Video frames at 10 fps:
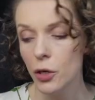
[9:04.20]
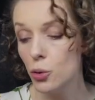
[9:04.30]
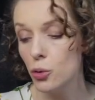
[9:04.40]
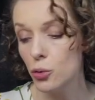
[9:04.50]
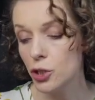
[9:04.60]

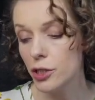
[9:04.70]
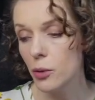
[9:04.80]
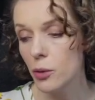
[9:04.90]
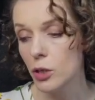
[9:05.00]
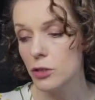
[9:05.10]
You usually
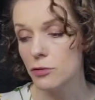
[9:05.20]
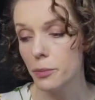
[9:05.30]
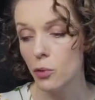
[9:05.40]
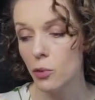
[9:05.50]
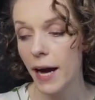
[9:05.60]
would
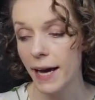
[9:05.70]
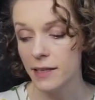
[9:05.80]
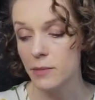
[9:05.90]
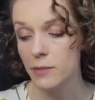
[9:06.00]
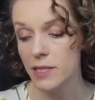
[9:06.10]
remove
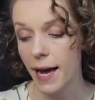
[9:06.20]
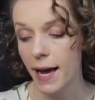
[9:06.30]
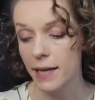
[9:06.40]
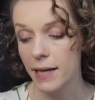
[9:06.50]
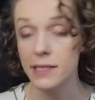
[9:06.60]
items
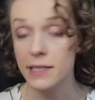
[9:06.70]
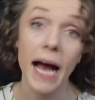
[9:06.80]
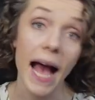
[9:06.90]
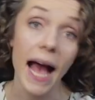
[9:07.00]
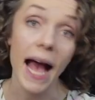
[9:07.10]
that the team
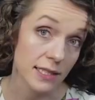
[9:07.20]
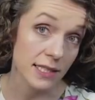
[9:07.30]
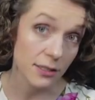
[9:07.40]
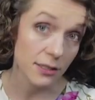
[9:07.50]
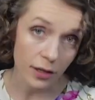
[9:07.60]
hasn't
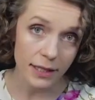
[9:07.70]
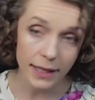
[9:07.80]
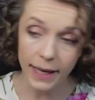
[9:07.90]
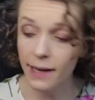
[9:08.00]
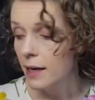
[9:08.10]
started
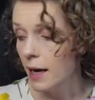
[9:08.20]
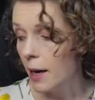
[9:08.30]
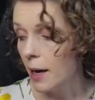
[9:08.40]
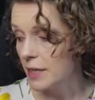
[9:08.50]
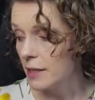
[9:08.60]
yet,
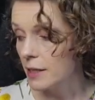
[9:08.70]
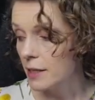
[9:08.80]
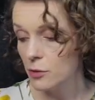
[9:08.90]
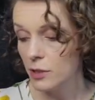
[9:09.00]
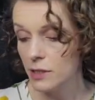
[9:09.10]
but here,
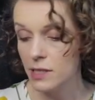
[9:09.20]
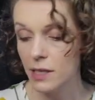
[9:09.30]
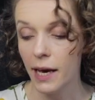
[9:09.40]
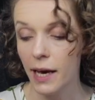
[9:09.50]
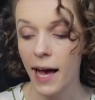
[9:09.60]
as you can see,
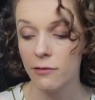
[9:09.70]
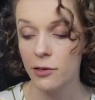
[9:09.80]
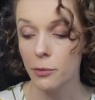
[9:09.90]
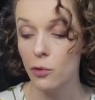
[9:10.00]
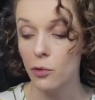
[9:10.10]
I have
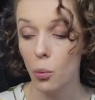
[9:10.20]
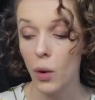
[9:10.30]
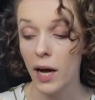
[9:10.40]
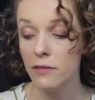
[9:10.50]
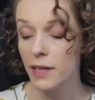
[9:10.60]
removed
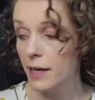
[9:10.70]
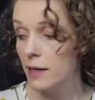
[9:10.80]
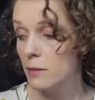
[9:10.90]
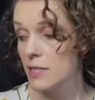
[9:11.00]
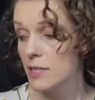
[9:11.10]
one of the
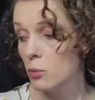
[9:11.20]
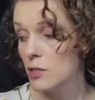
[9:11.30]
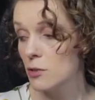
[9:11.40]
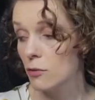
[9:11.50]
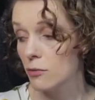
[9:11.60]
items that
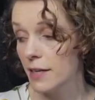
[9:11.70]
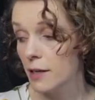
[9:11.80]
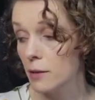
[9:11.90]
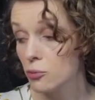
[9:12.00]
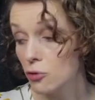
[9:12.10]
was already
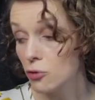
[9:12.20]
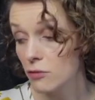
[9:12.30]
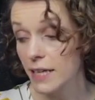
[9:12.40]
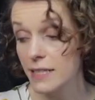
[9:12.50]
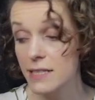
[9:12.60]
in
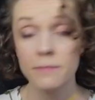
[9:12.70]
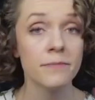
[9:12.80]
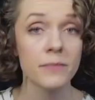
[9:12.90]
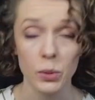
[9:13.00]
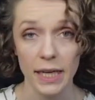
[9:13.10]
progress,
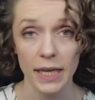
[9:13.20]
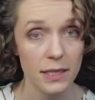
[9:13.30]
so that